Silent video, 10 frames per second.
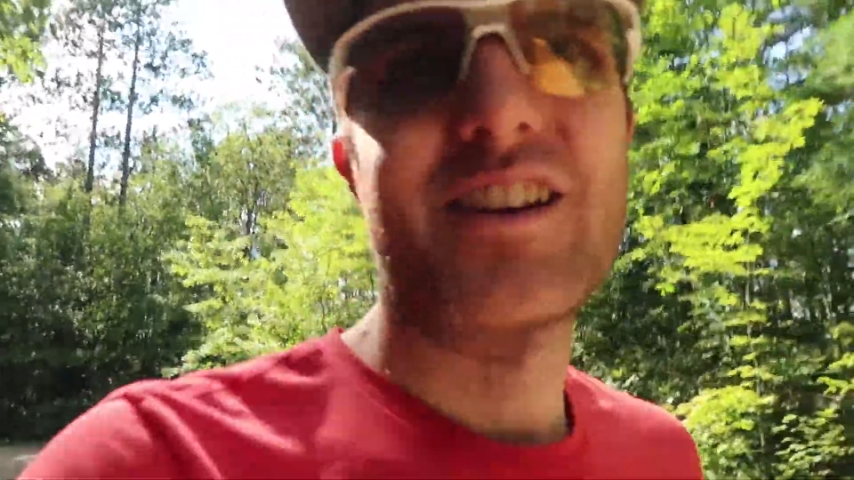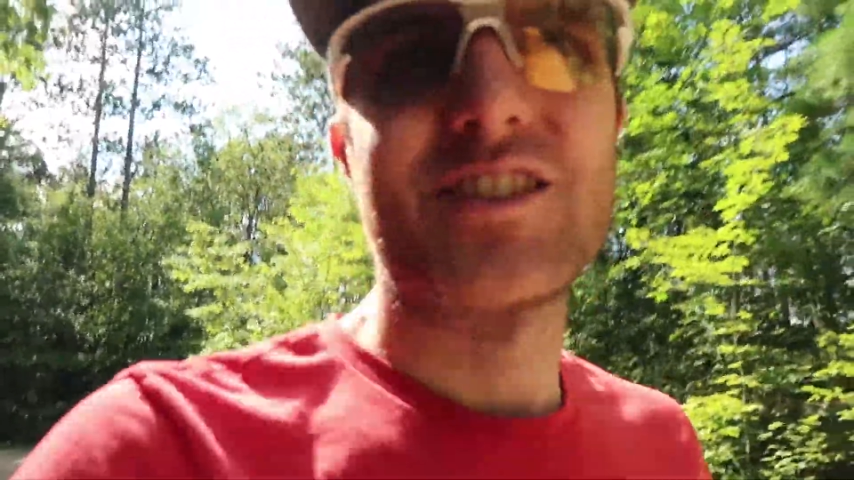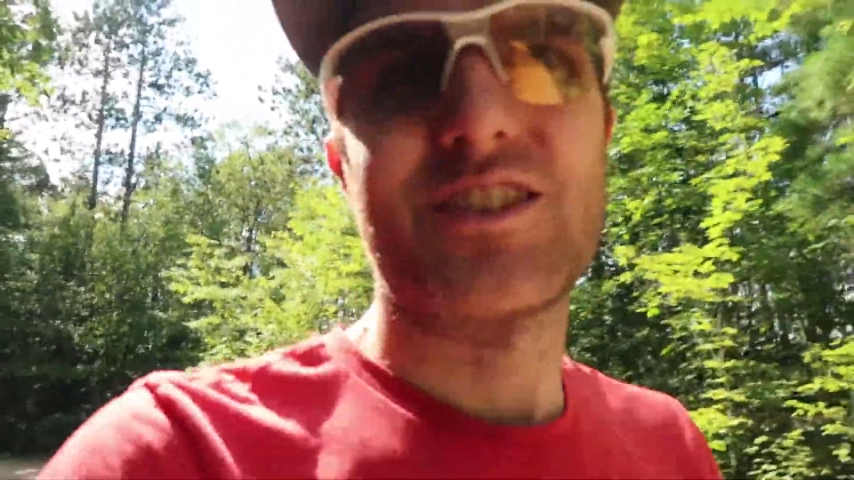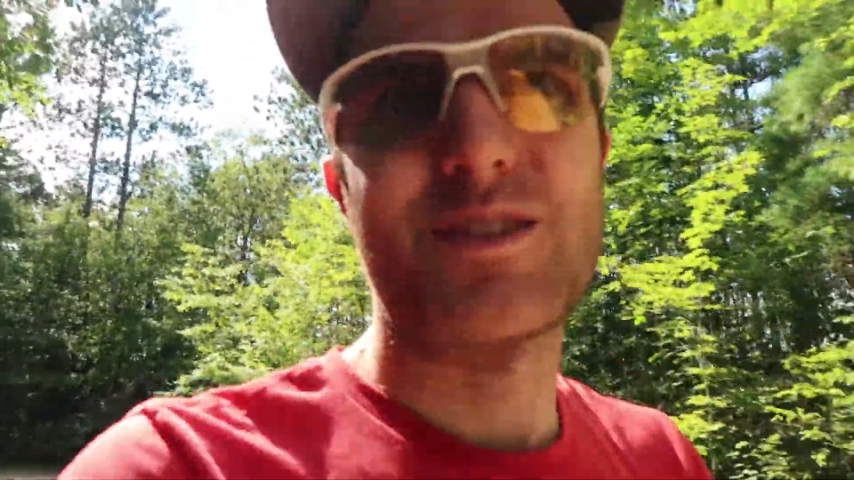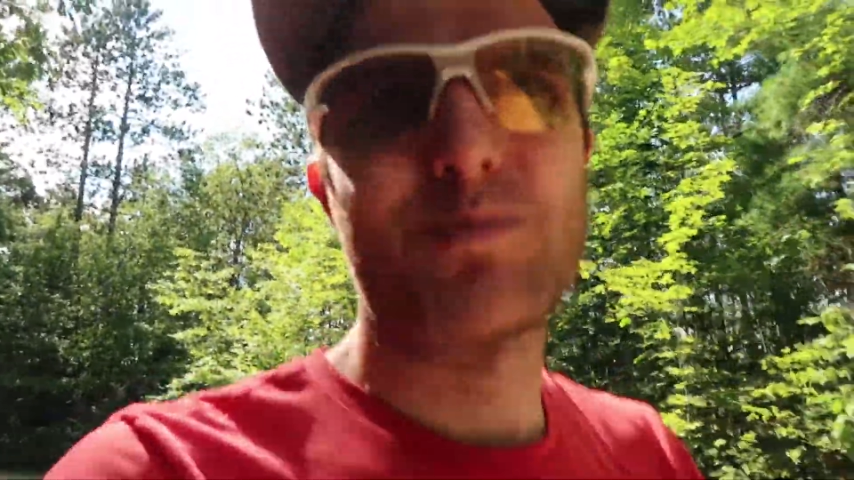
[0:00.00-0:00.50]

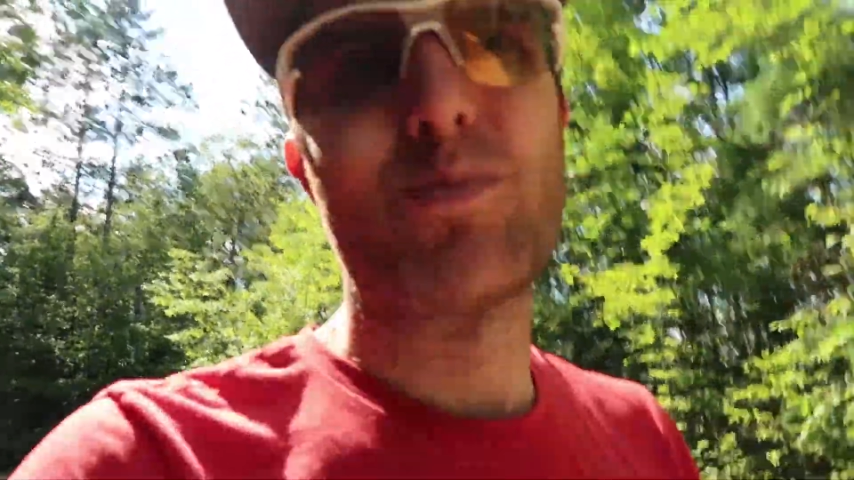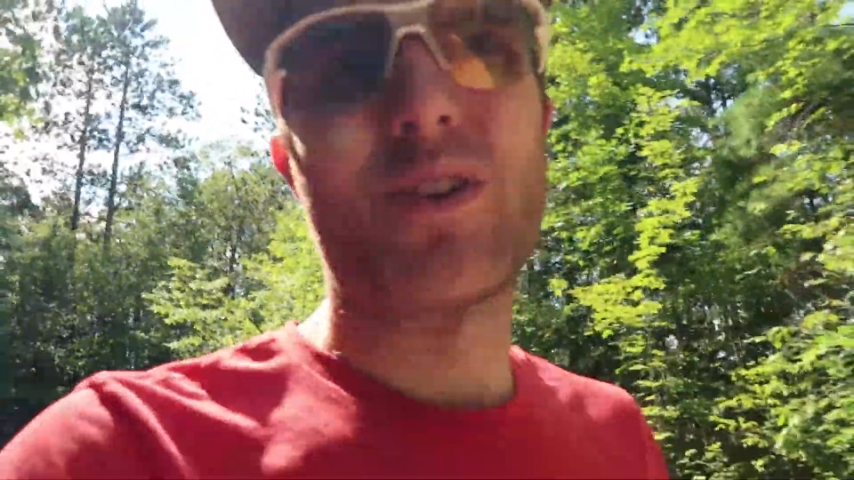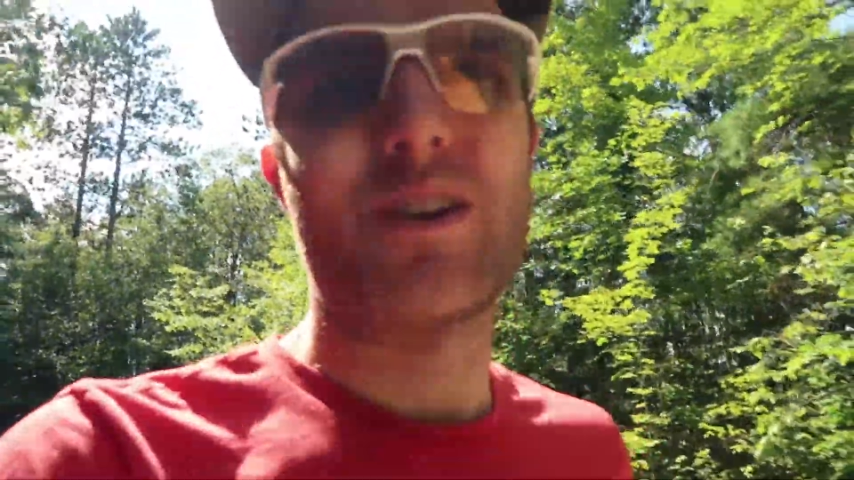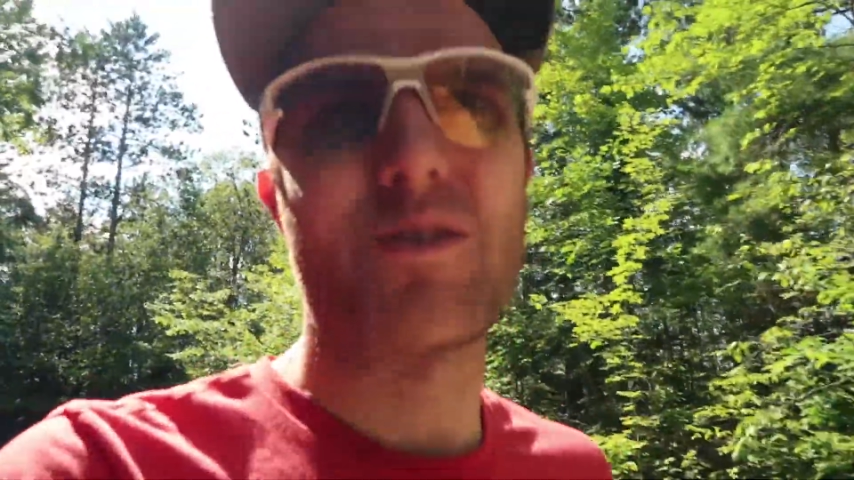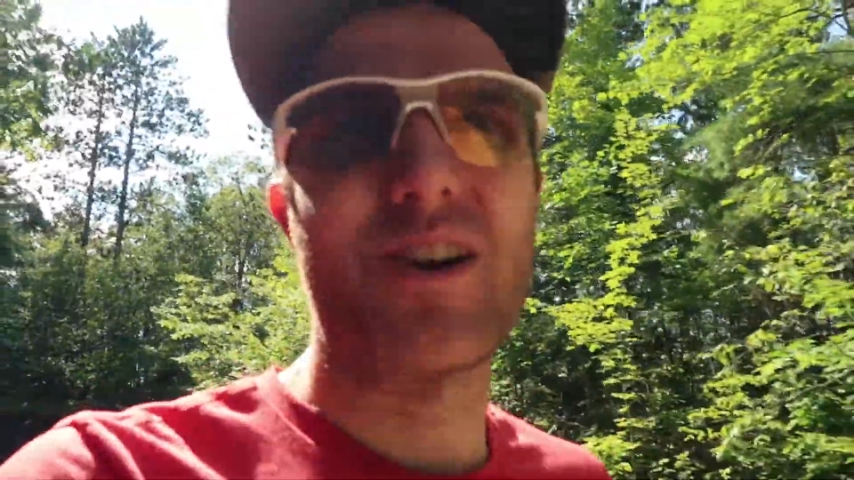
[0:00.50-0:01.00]
Just
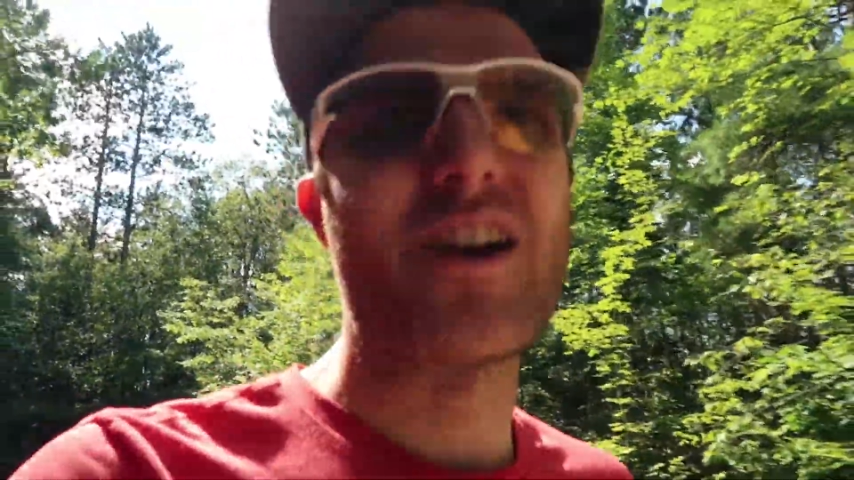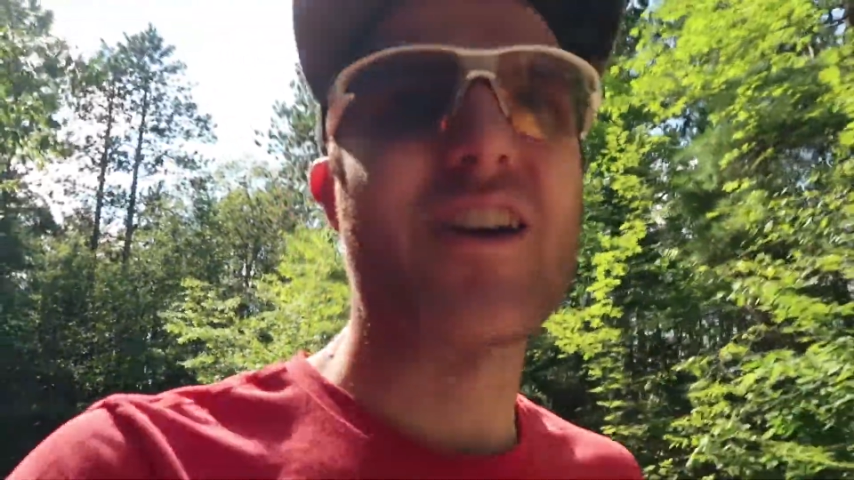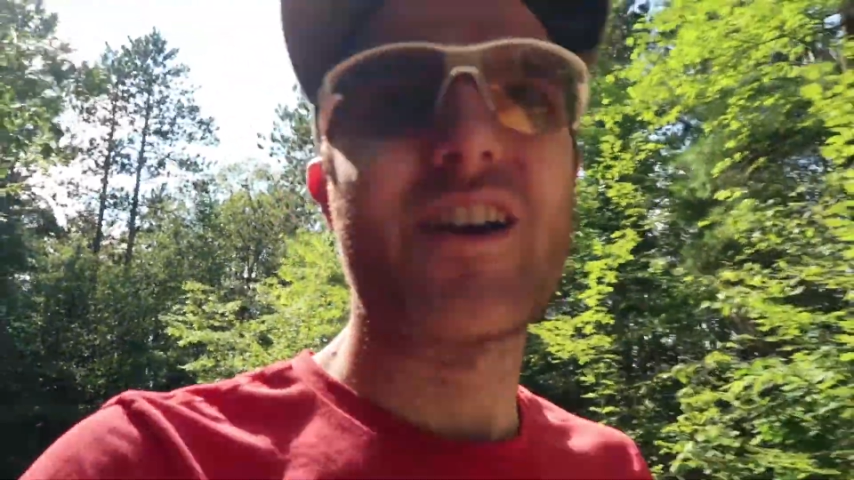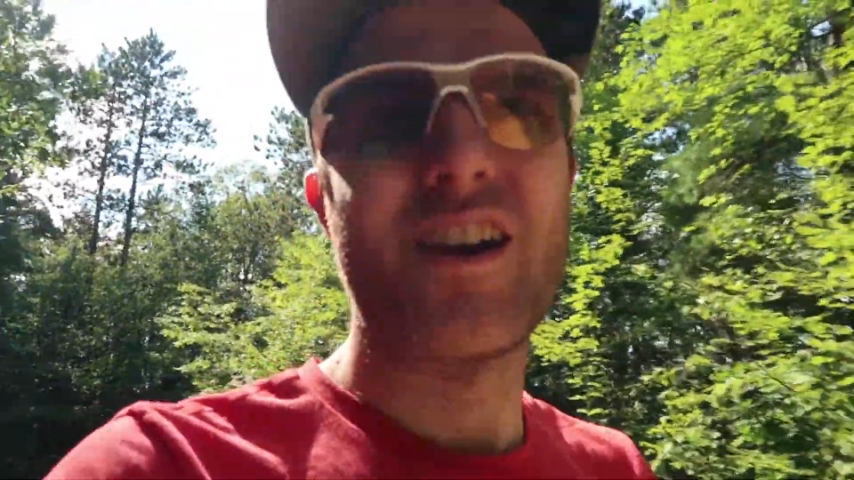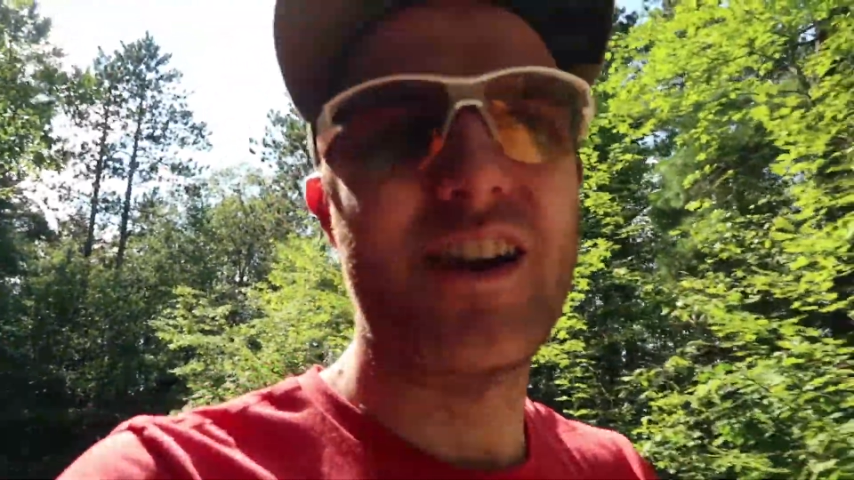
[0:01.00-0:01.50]
put it where